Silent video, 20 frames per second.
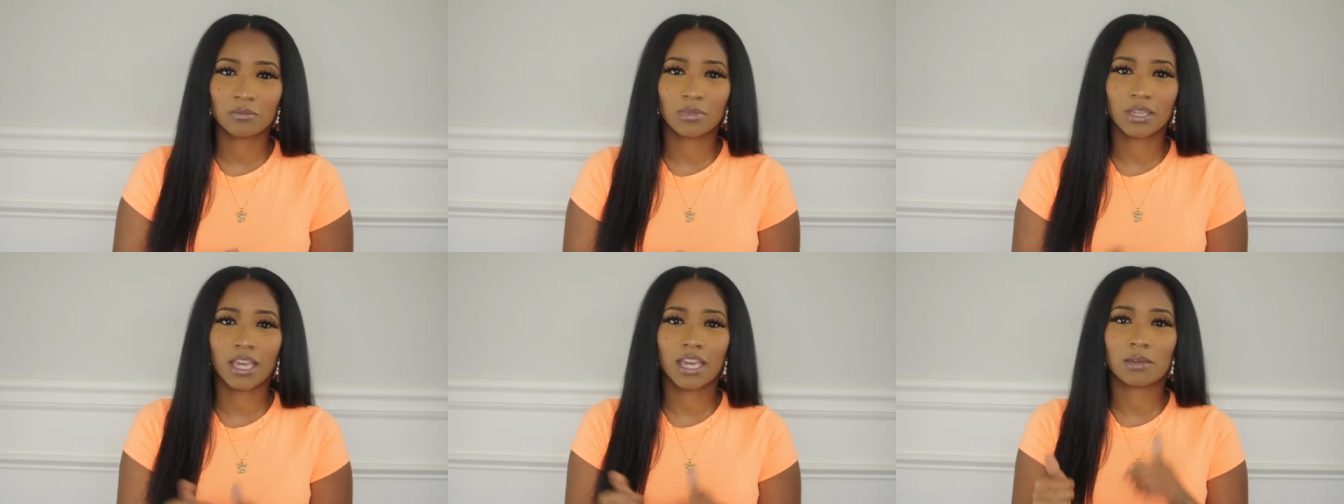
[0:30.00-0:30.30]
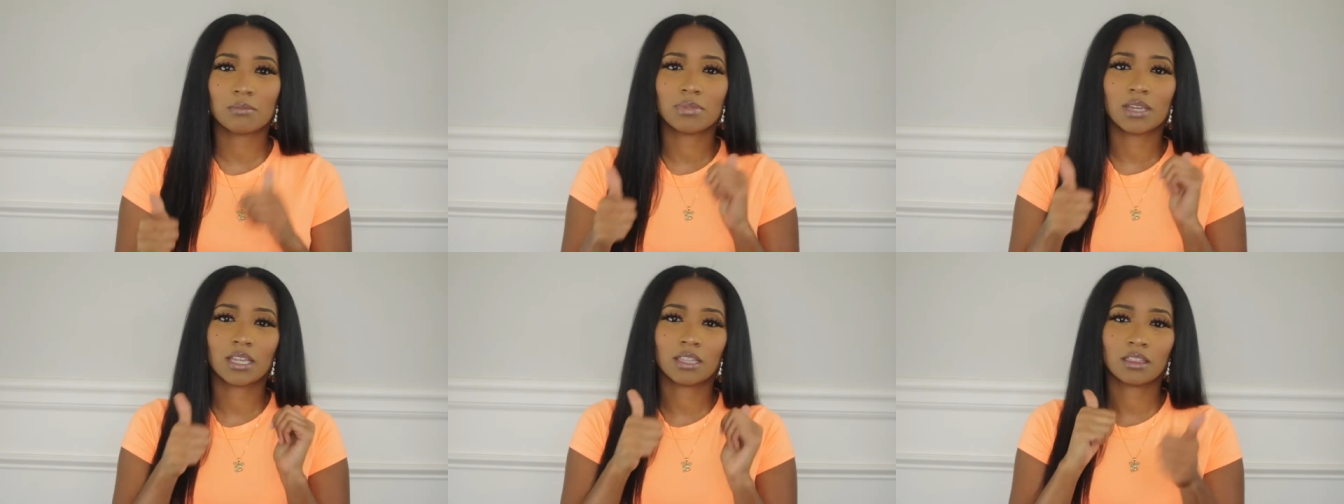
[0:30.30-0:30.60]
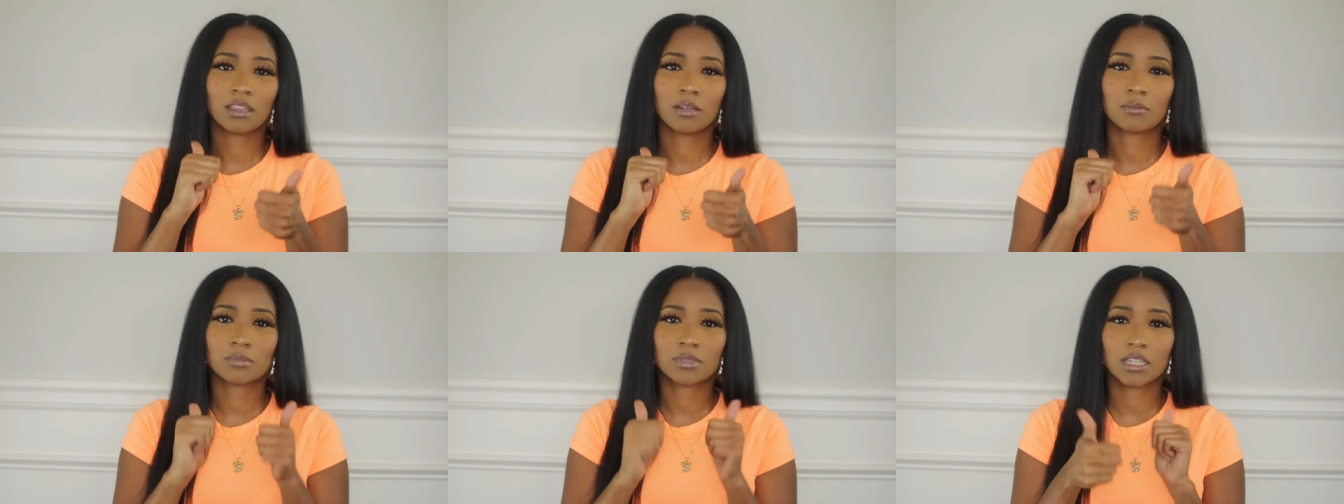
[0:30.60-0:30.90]
give me a
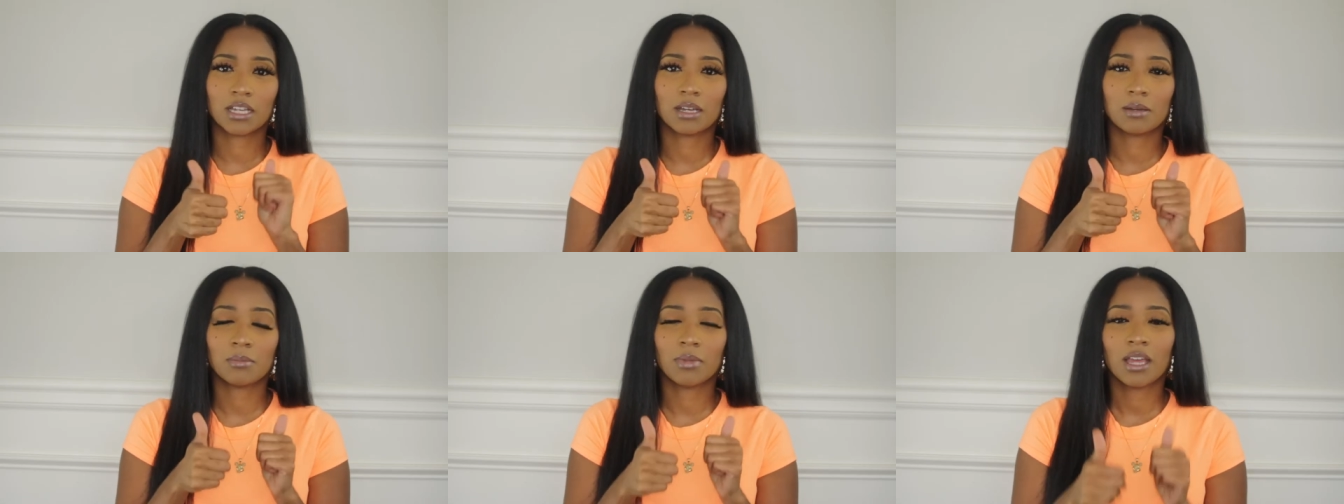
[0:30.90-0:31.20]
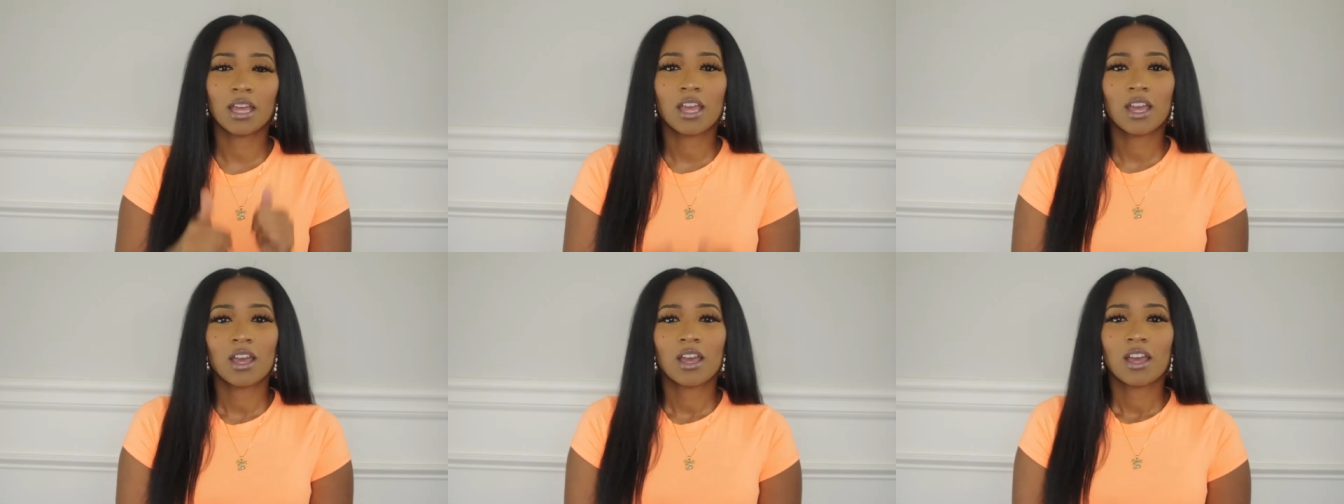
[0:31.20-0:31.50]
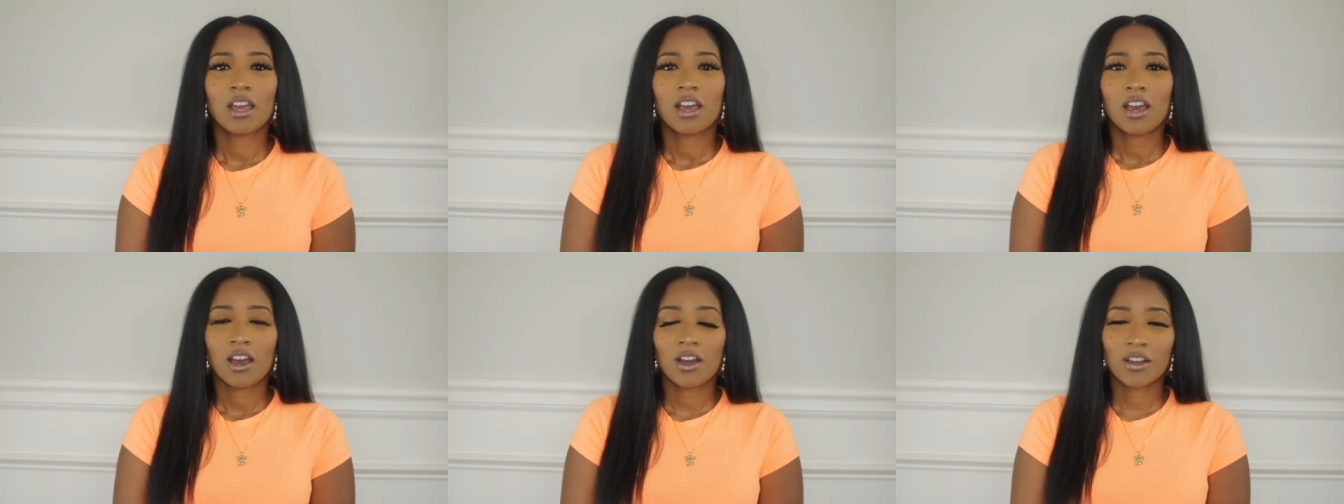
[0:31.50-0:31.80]
big thumbs up.
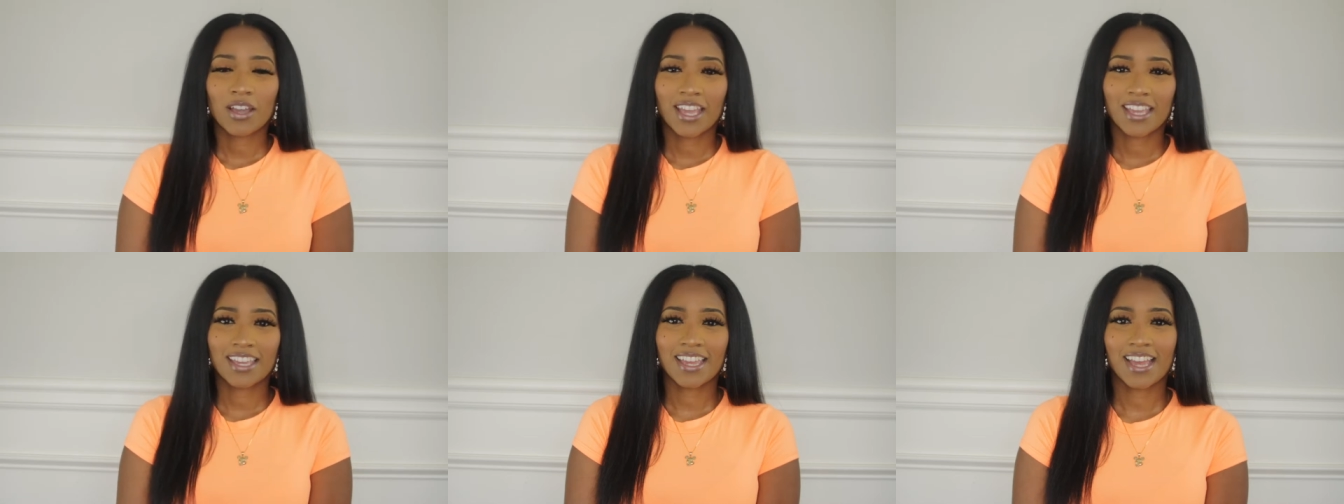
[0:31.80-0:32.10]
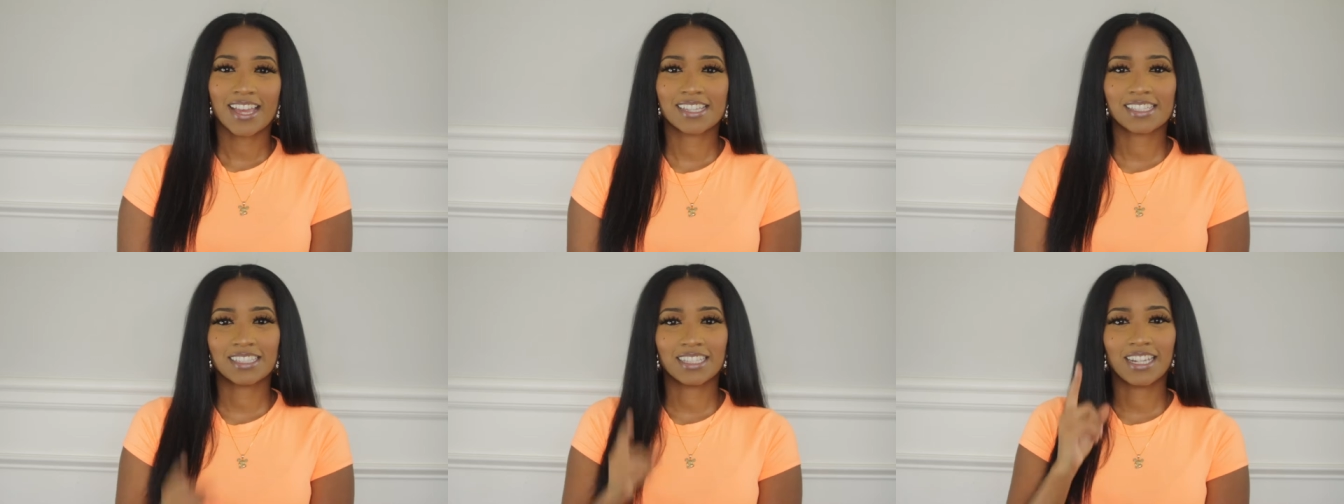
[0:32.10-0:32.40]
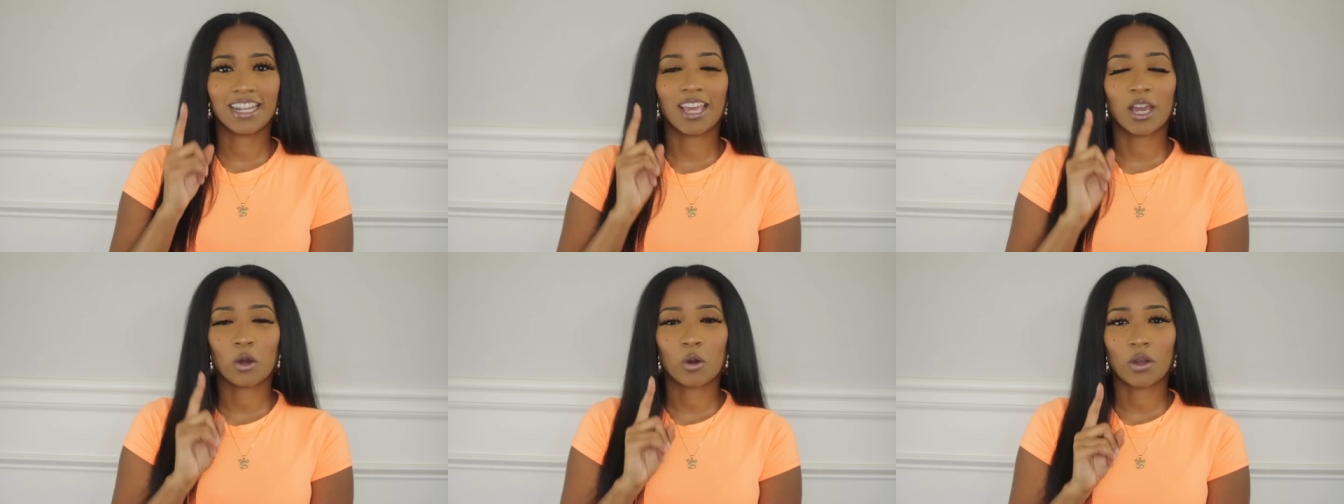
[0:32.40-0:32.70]
Okay
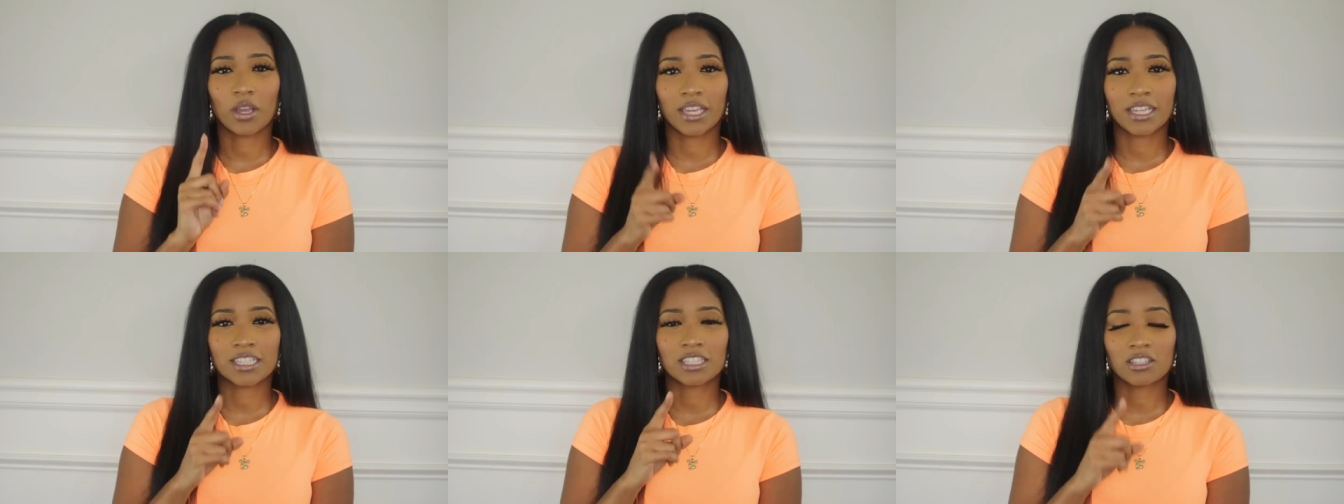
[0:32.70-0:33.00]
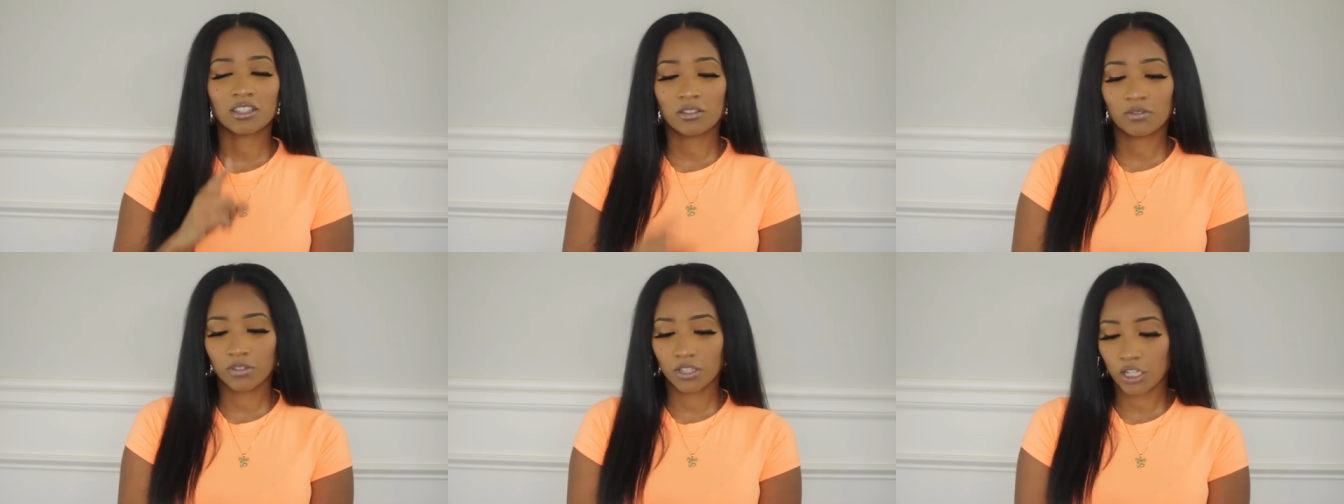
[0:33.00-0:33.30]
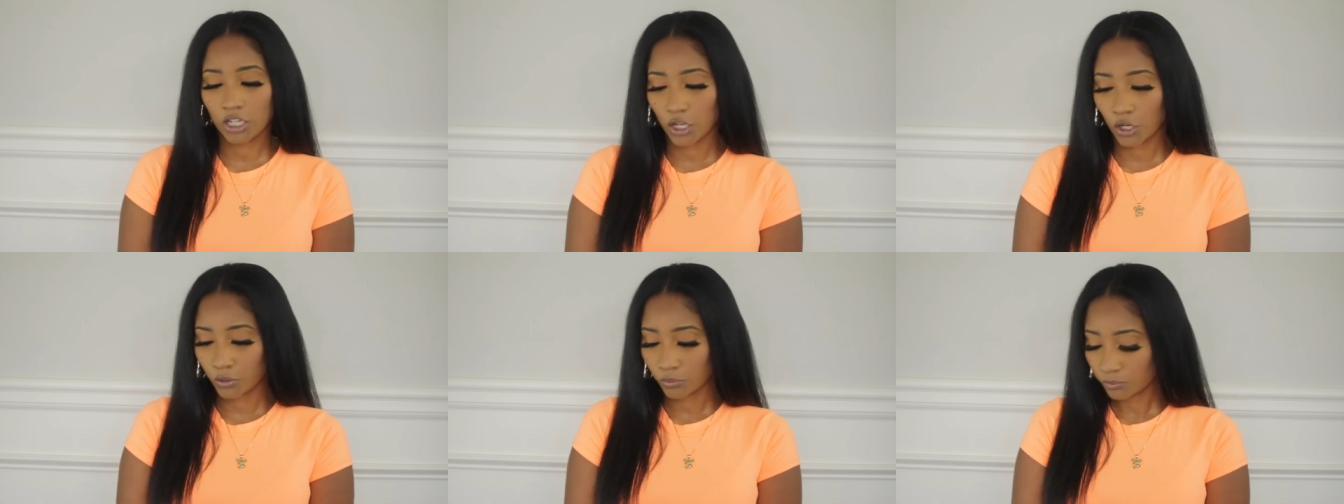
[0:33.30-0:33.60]
guys, now into the
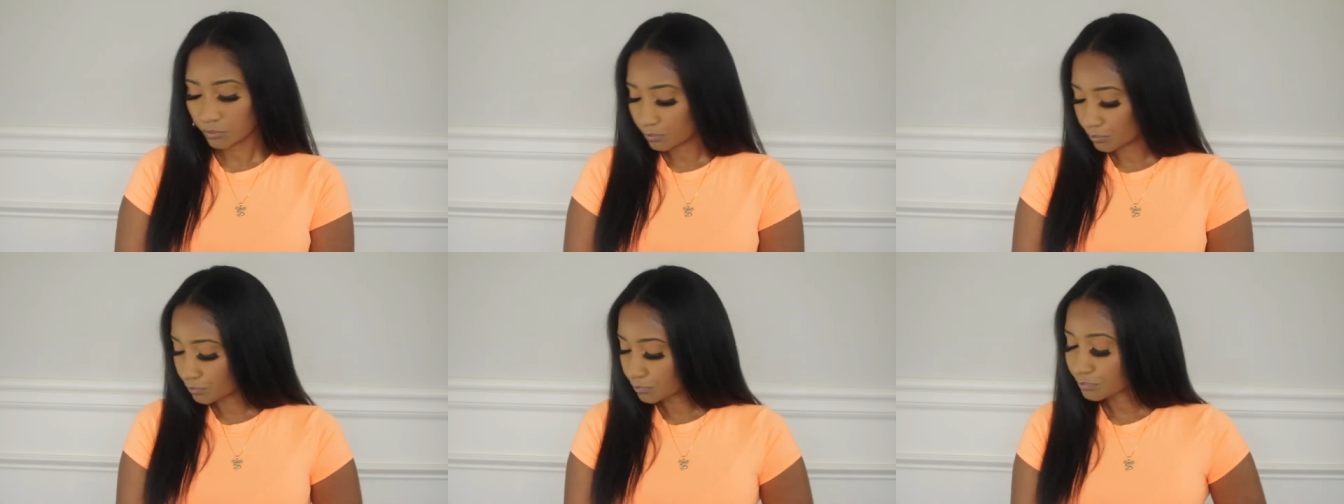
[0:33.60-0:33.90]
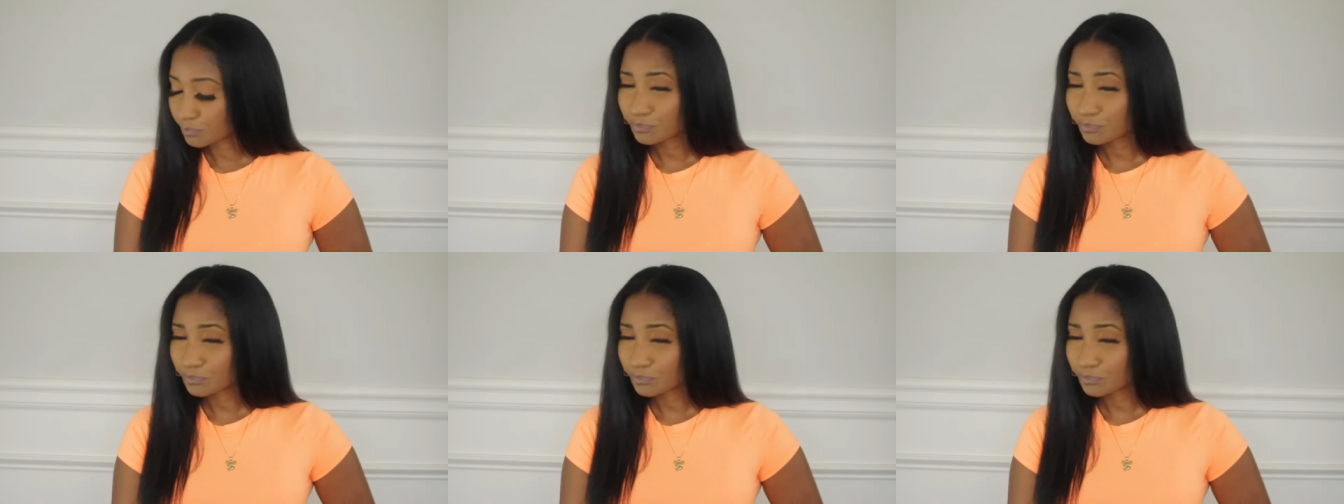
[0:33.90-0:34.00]
video.